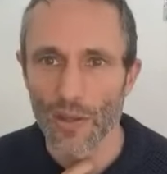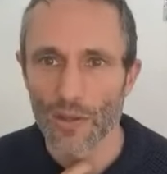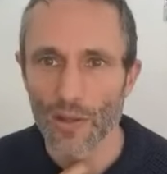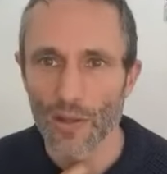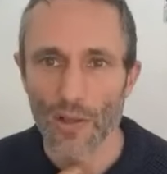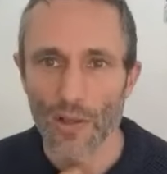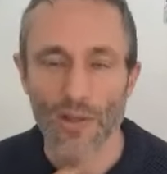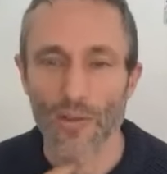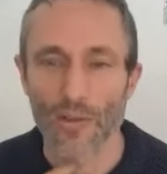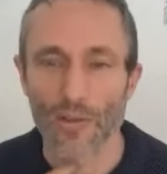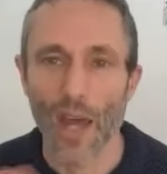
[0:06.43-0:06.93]

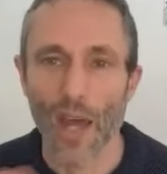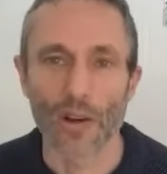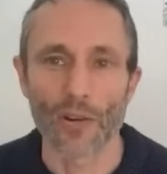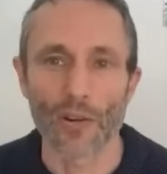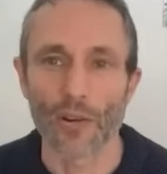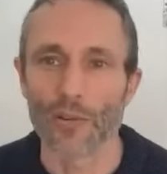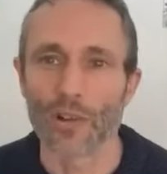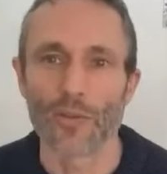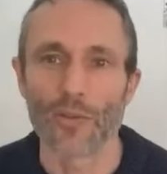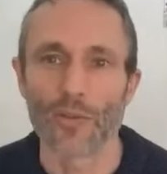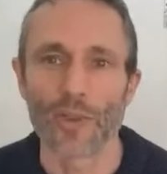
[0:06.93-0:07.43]
It's also not
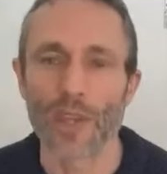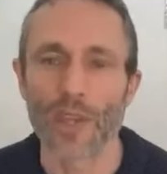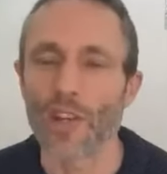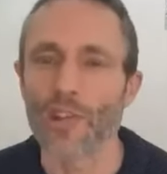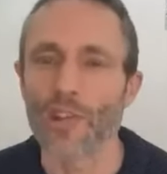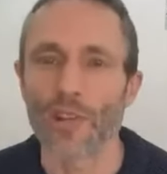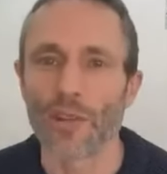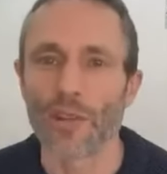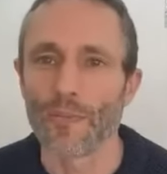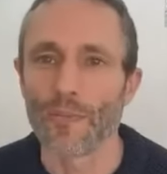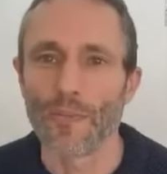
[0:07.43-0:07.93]
our own
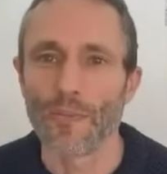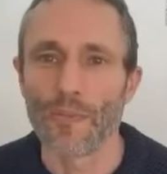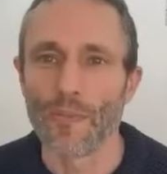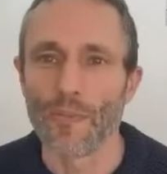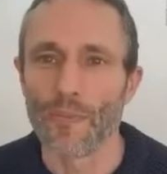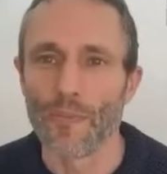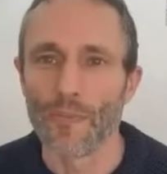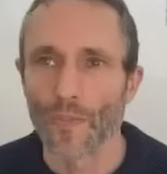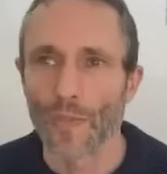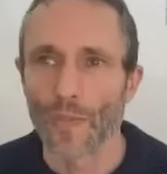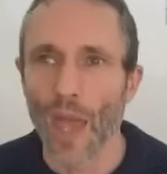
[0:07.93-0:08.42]
creation.
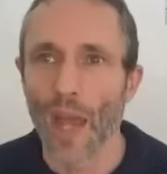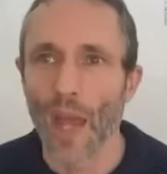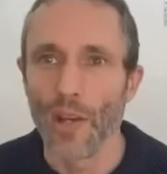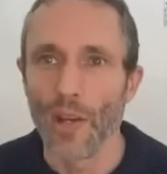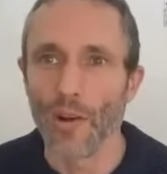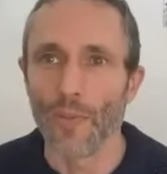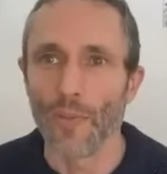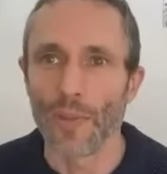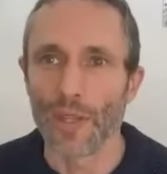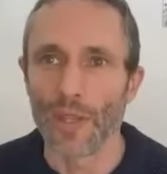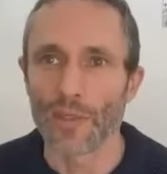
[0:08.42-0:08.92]
And
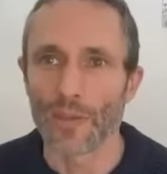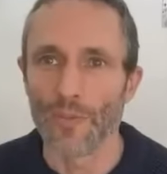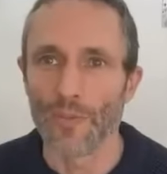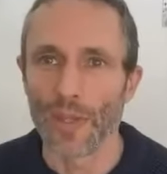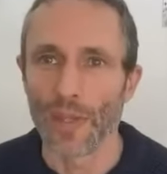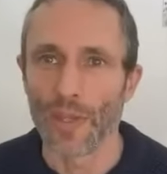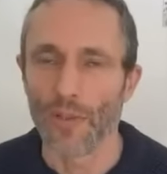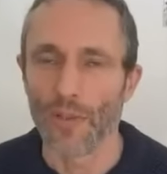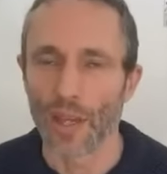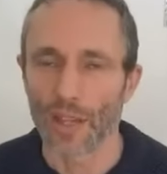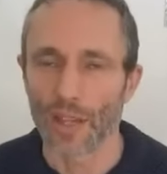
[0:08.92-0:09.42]
I don't mean to
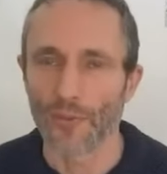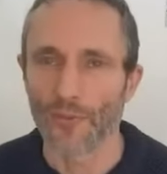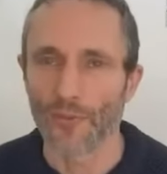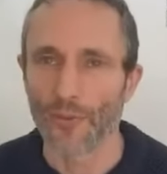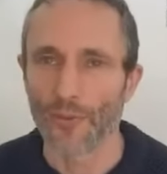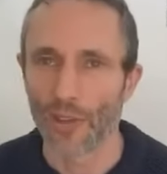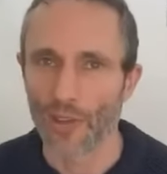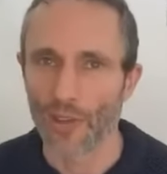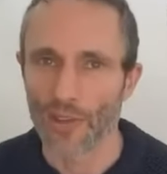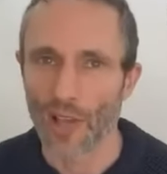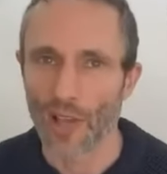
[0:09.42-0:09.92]
be like
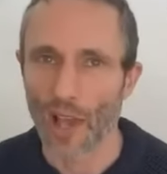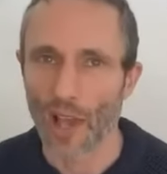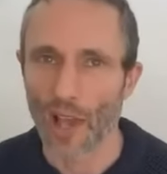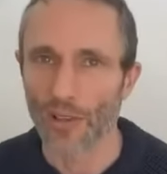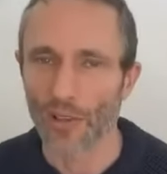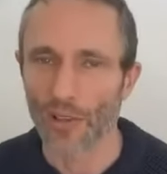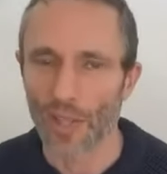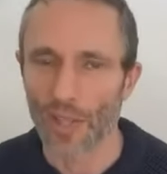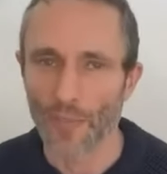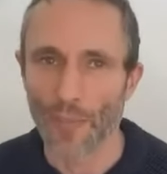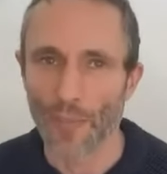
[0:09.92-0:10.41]

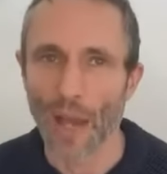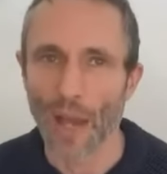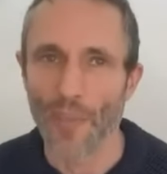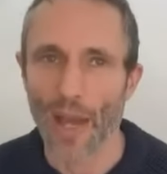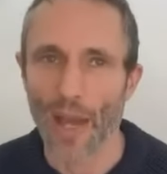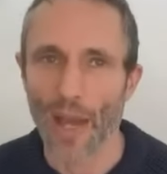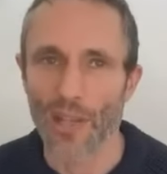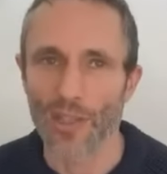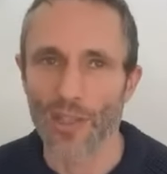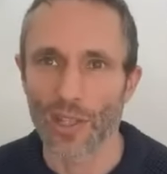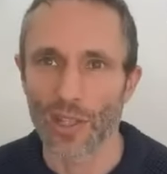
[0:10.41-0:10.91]
philosophically
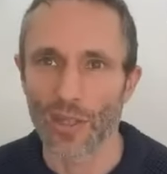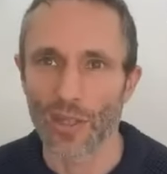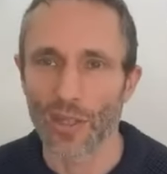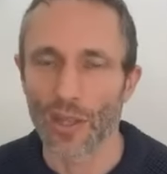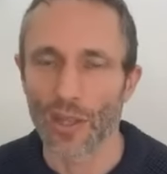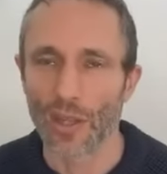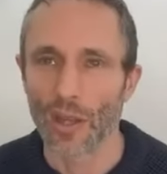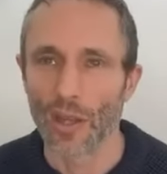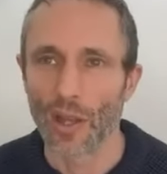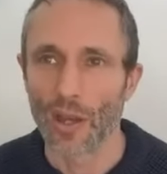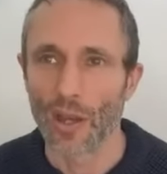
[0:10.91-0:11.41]
bypassing